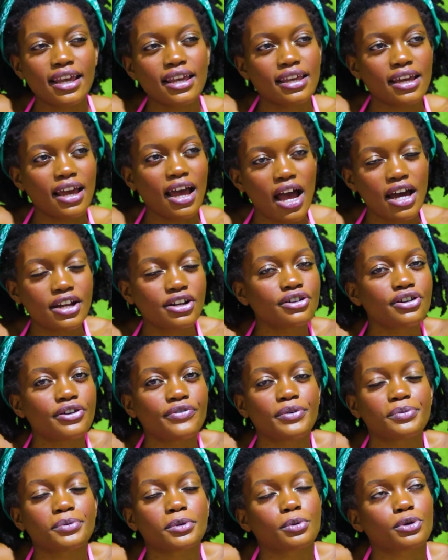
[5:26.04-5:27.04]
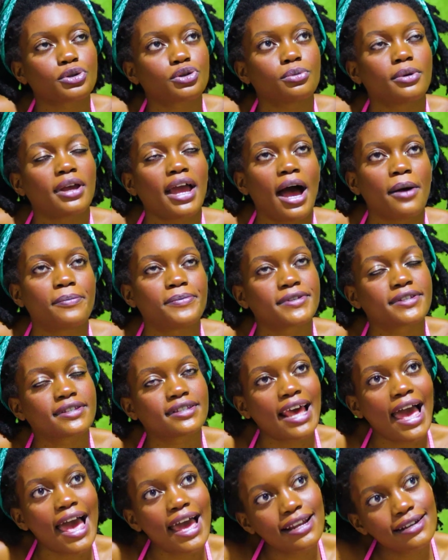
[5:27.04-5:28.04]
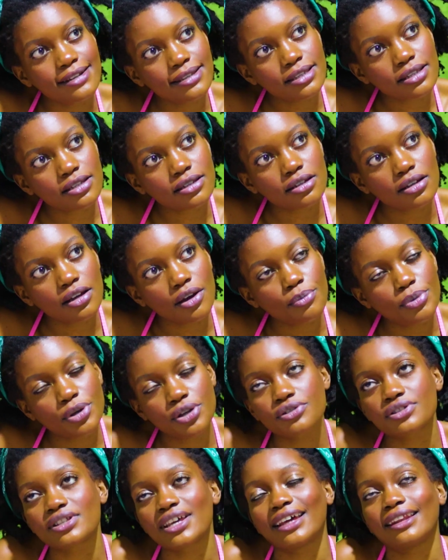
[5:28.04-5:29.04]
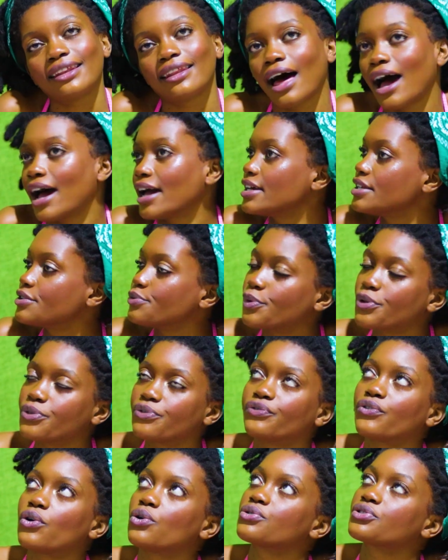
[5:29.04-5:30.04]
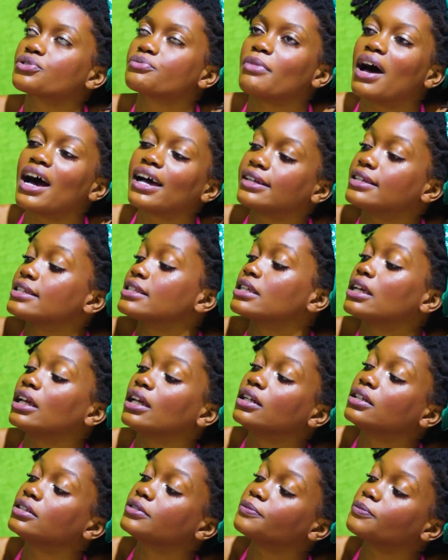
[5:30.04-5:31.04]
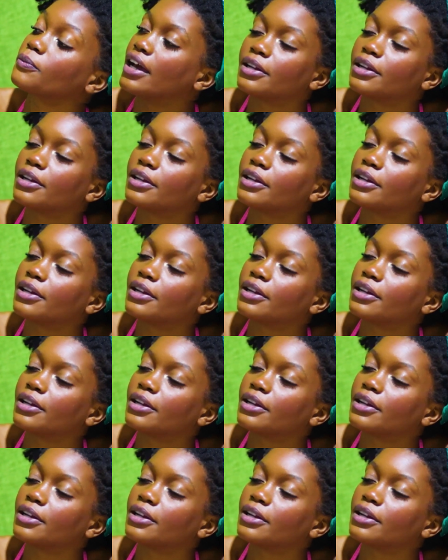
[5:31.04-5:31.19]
like, I don't know if I'm supposed to be upset because they lied with false marketing.